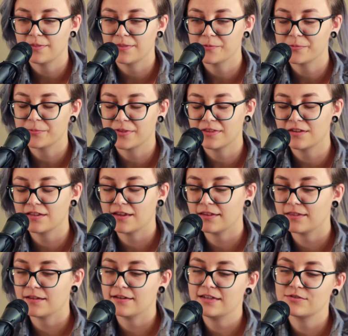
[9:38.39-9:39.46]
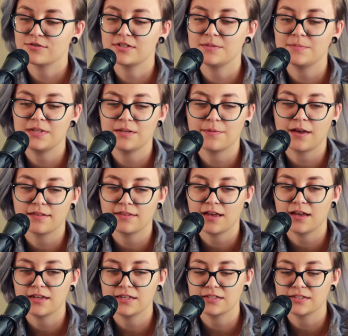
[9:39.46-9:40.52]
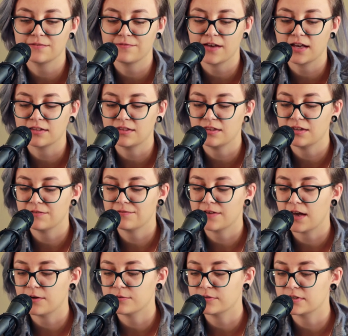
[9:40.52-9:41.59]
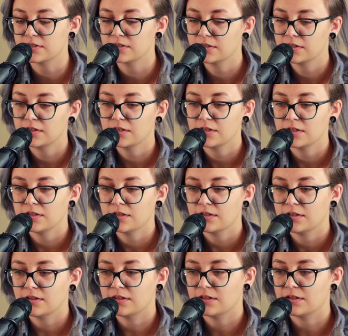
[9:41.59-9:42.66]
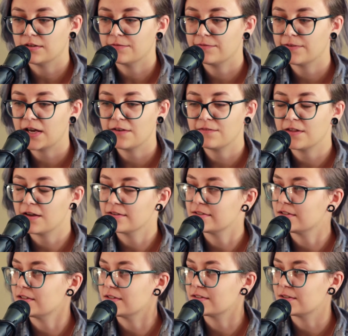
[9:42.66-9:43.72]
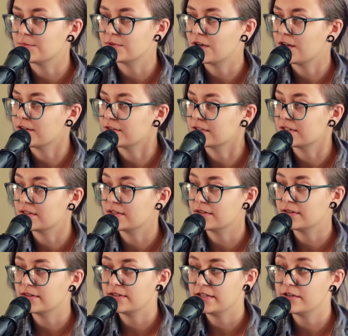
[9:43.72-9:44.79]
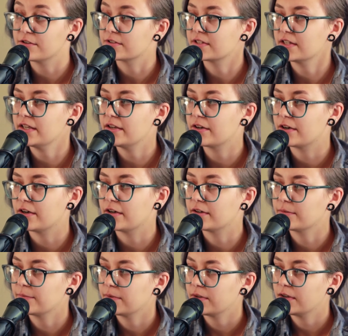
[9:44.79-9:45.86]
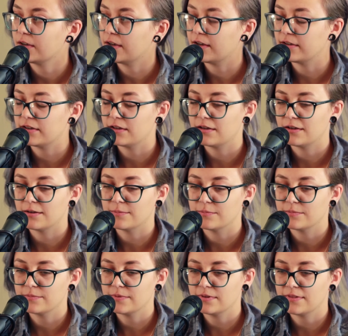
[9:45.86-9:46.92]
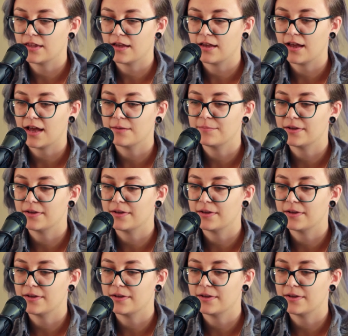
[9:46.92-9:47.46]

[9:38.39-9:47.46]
The thing that interested me about that is the fact they found the $5,000 and some dollars years later that had